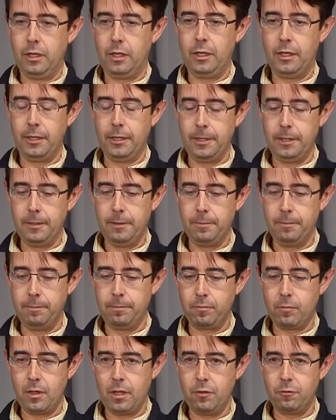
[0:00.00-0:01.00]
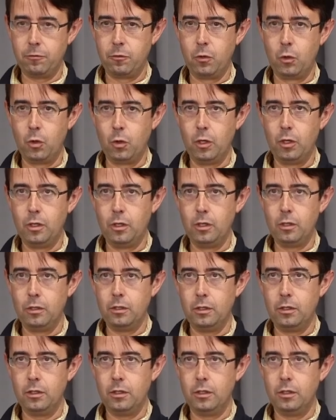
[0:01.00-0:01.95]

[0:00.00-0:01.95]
Um, for